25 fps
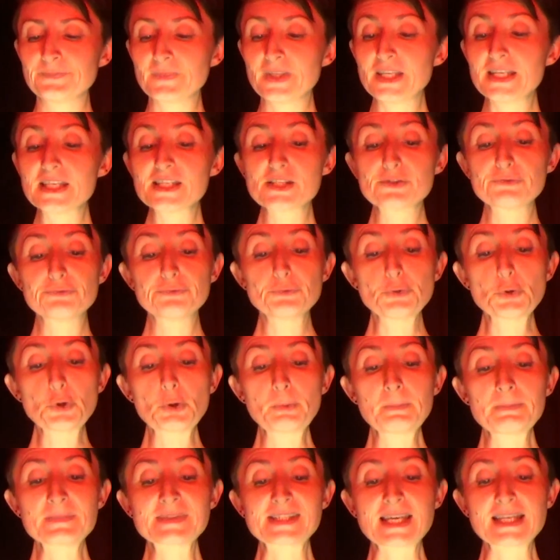It is a
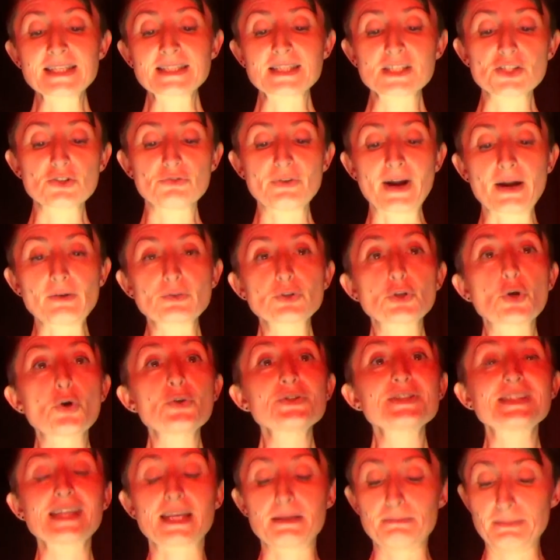forum centred around
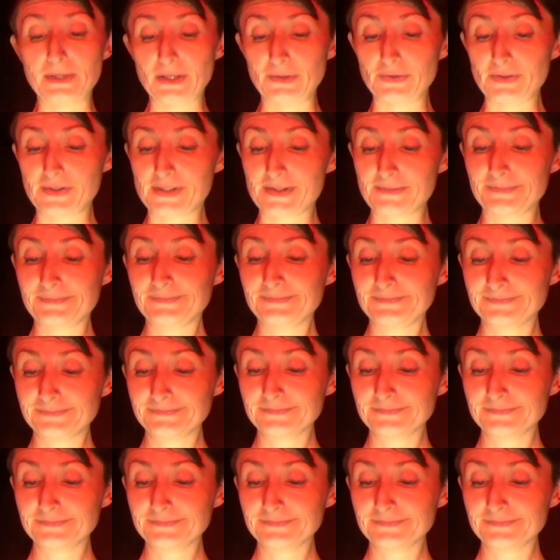content mills.